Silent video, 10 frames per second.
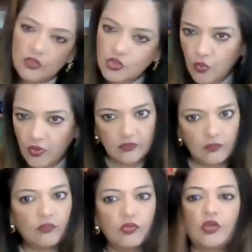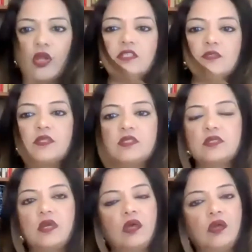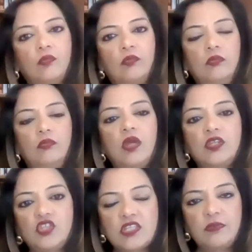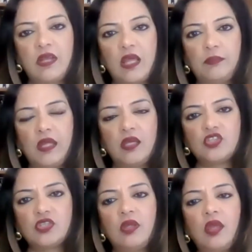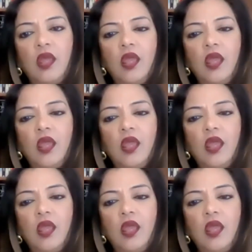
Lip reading: join your husband's adjustment application.